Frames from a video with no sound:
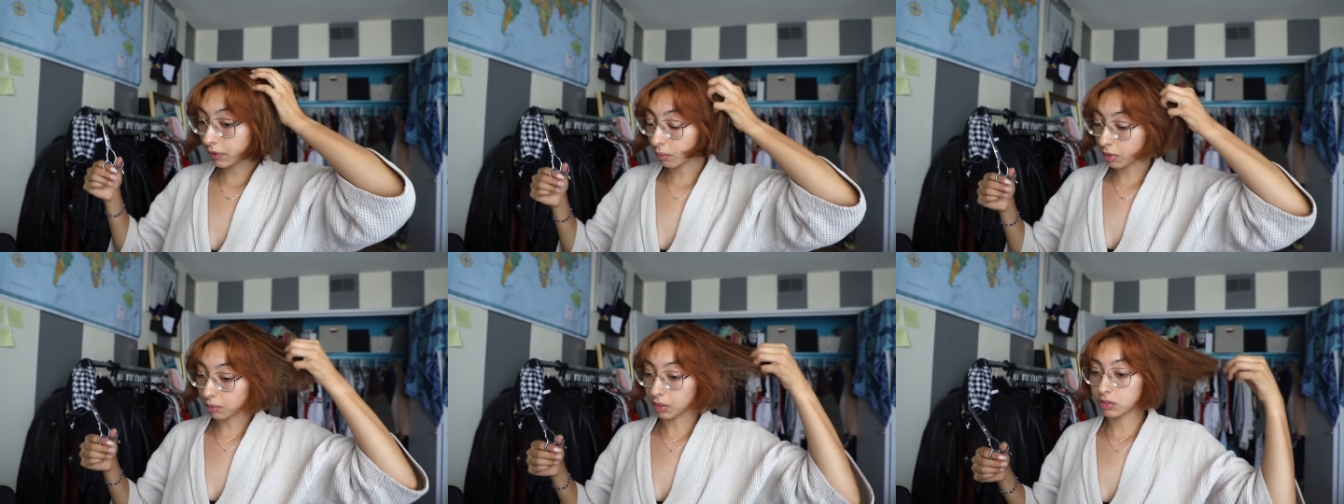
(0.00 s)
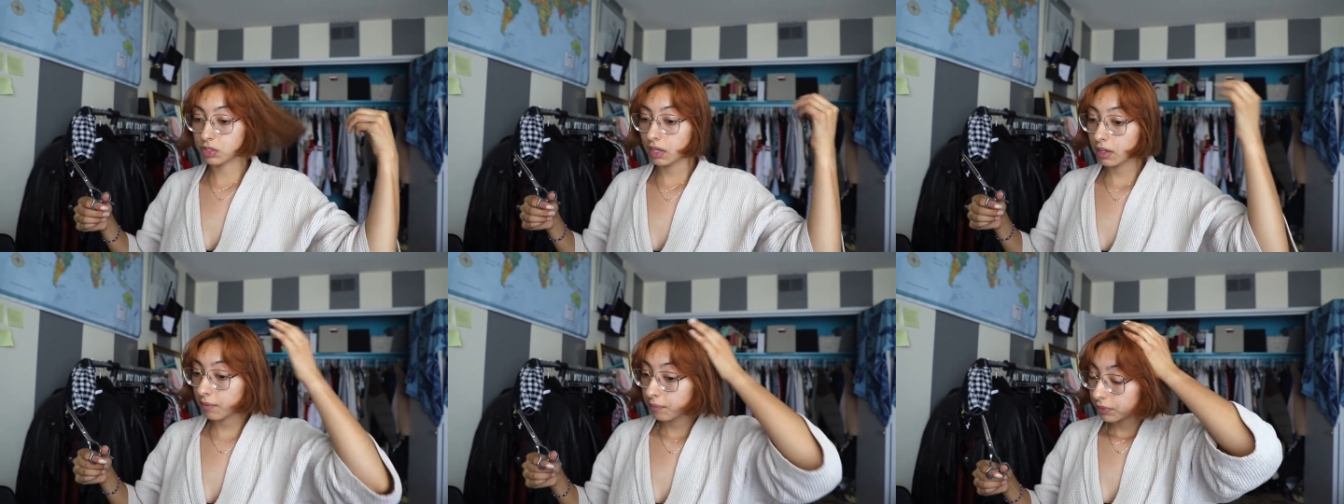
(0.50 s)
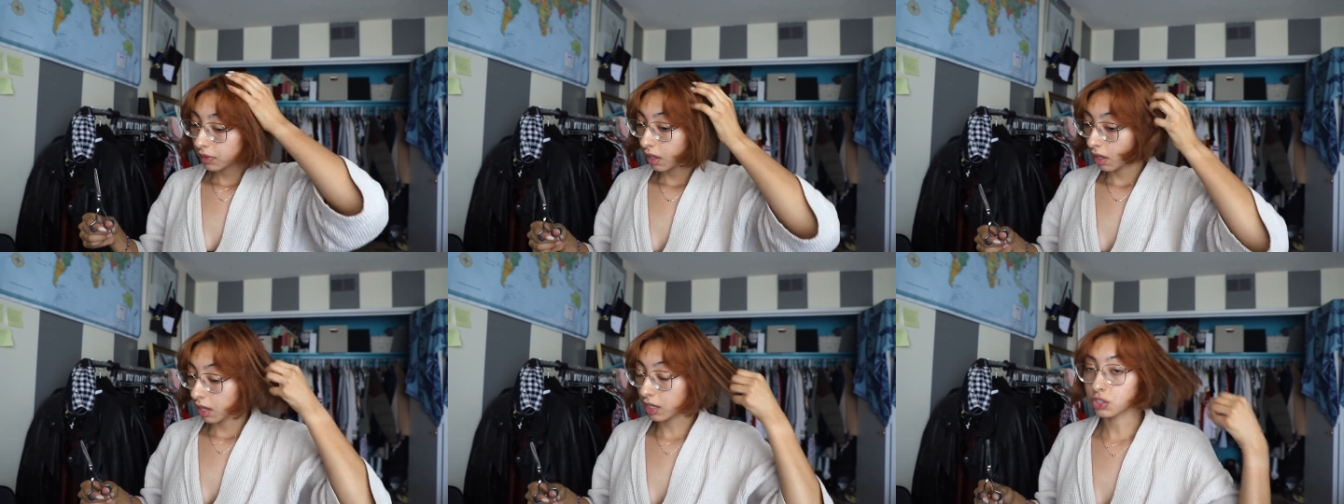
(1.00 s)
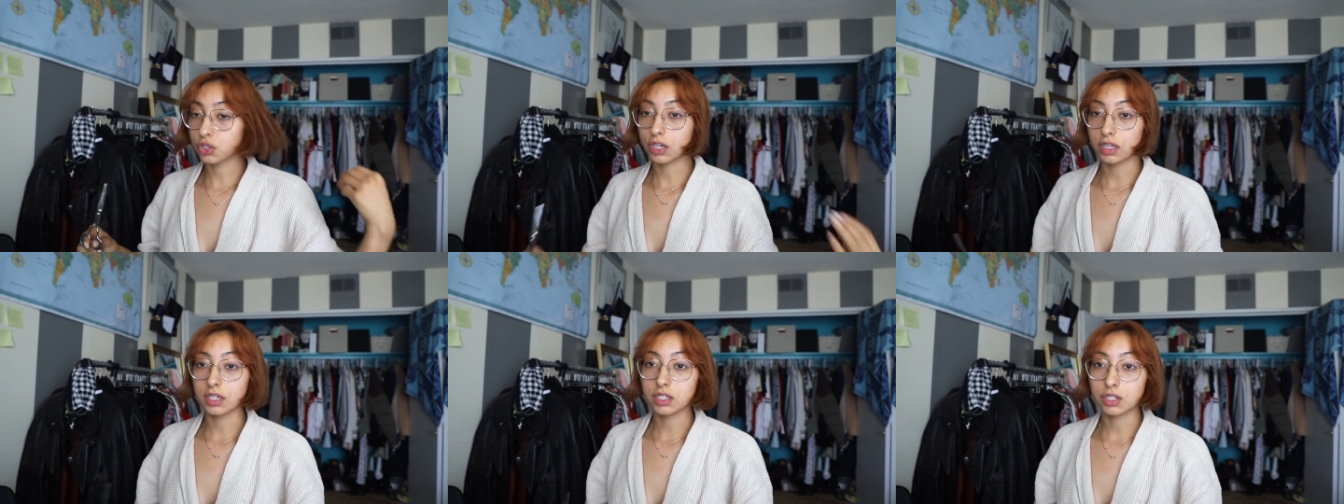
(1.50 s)
I'm gonna blow dry it and
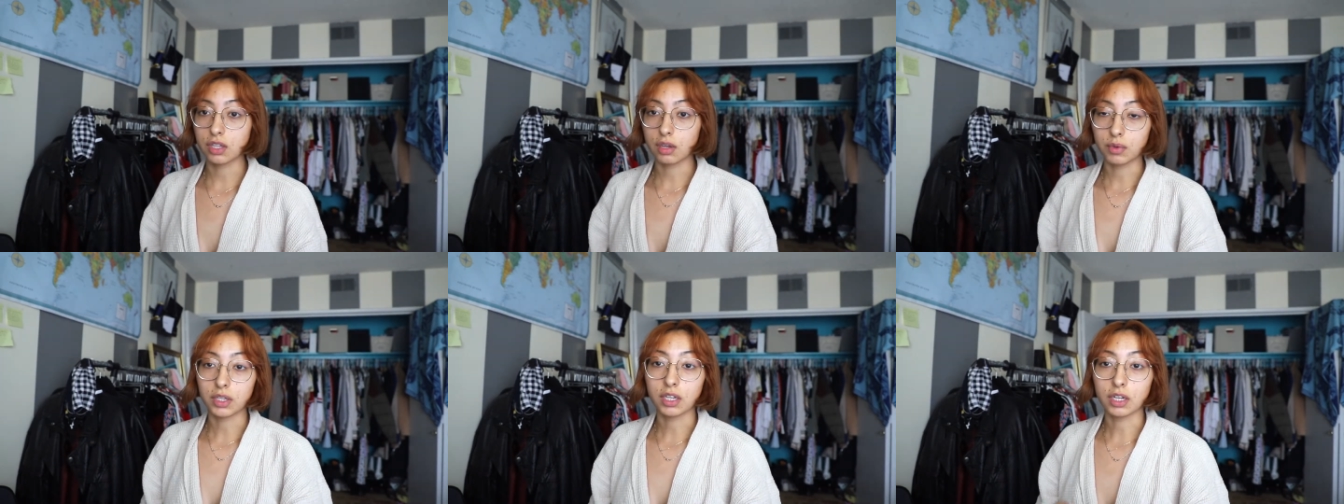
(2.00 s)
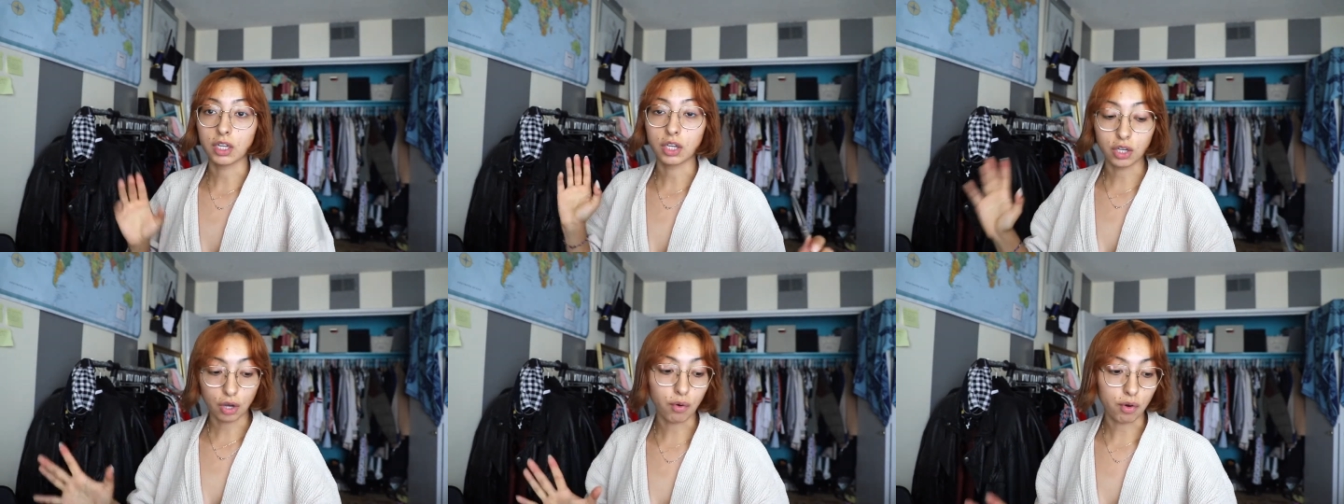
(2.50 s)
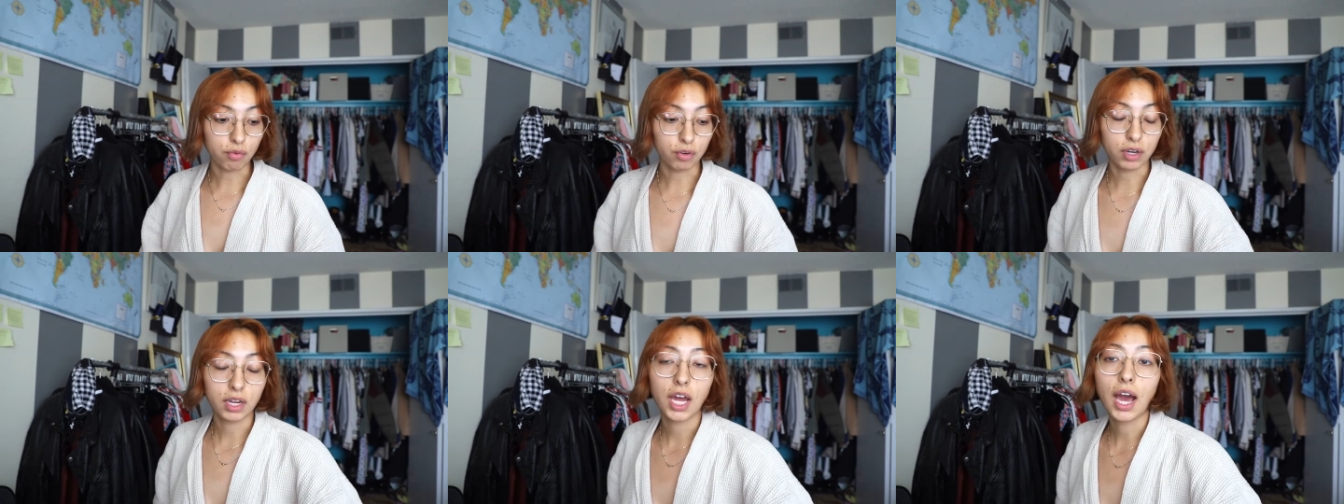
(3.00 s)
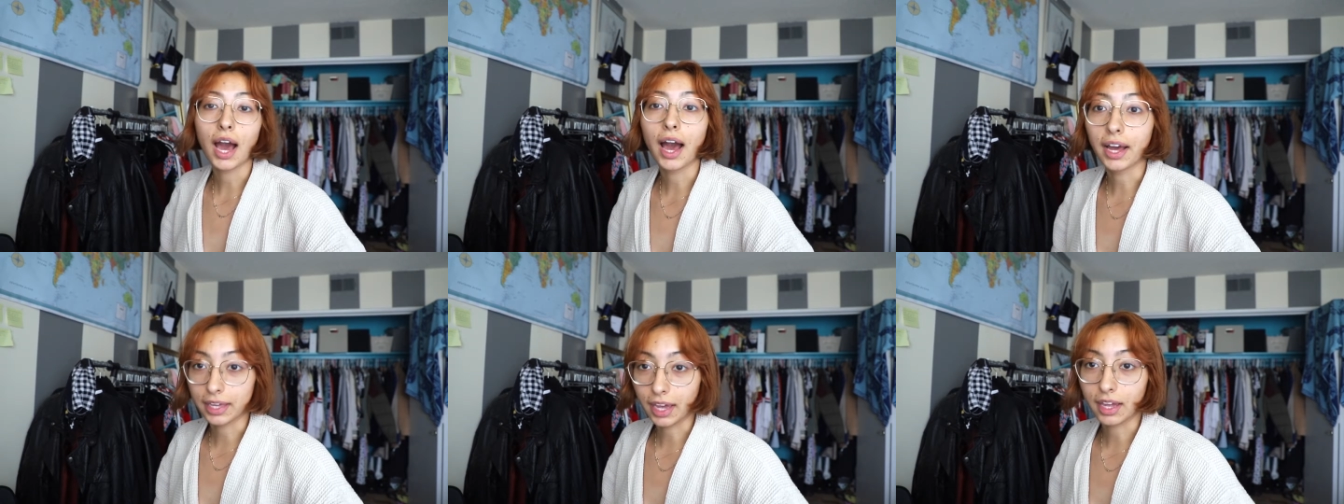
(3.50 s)
straighten it so then we can go over it
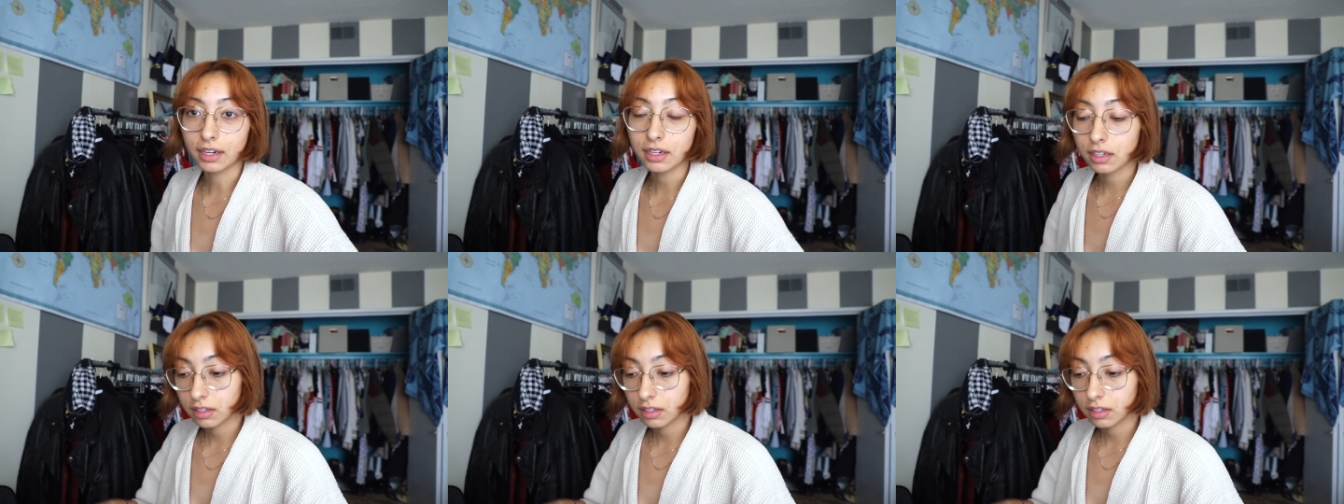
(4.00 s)
again.